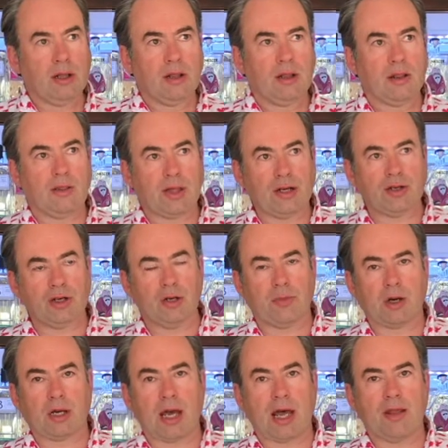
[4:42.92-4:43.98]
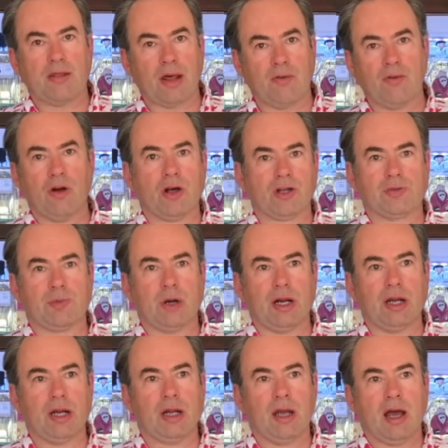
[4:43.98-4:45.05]
then juniper again, then raspberry,
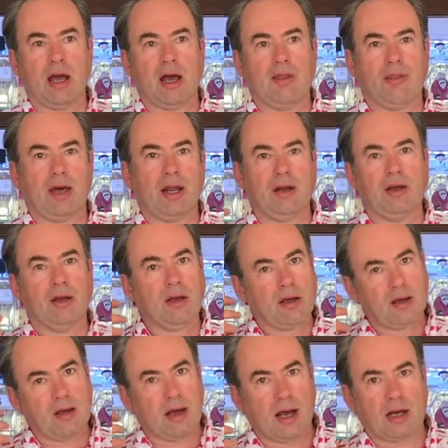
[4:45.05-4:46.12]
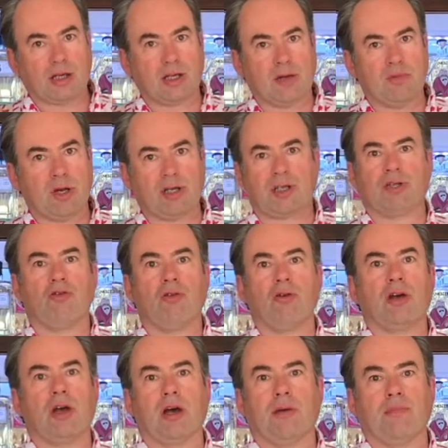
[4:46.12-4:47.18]
and then actually a much
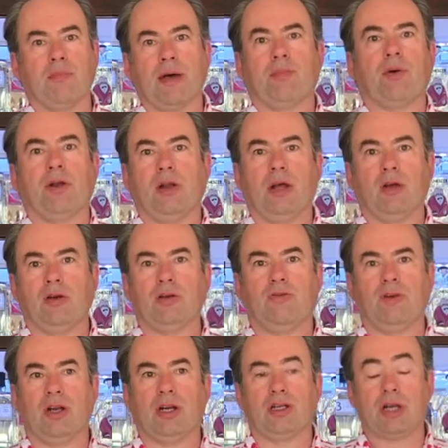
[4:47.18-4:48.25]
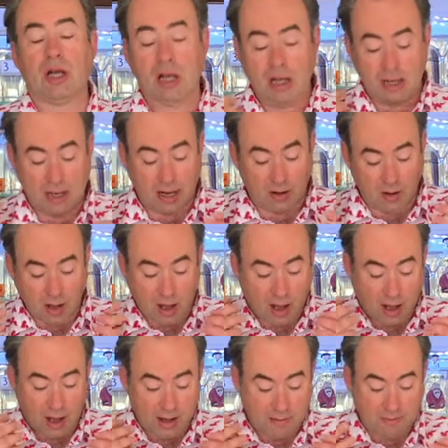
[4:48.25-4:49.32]
stronger pepper note to finish. Now
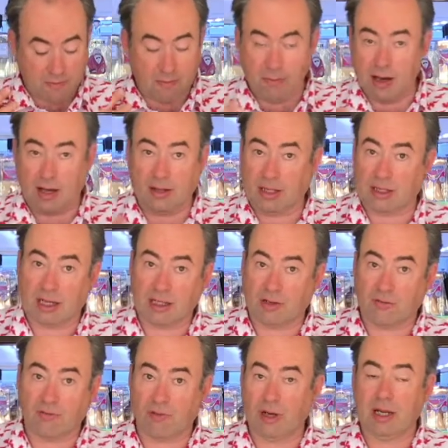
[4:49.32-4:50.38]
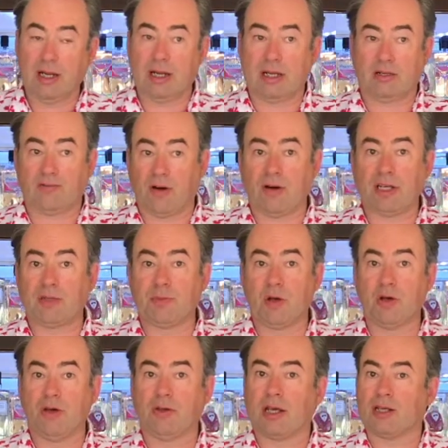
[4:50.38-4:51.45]
I think it has it's very
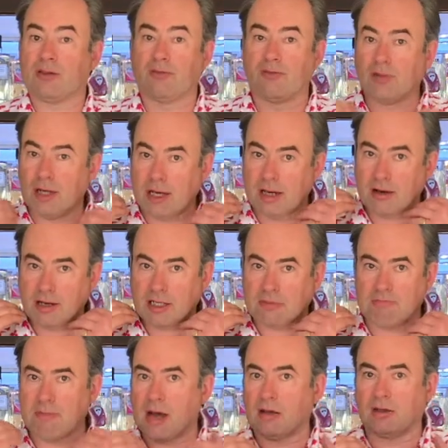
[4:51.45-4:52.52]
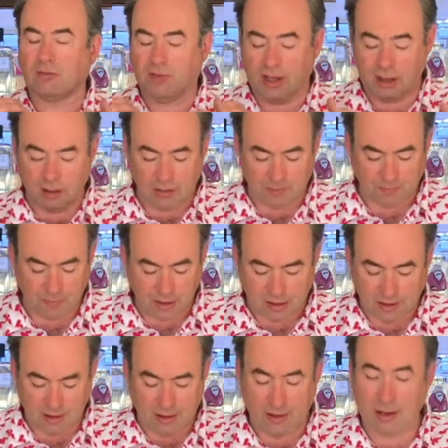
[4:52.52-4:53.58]
smooth, has a really nice mouthfeel.
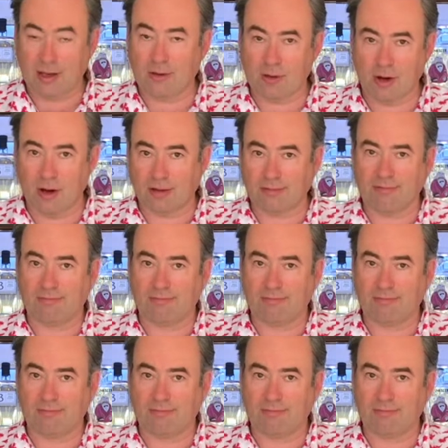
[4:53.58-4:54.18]
If you are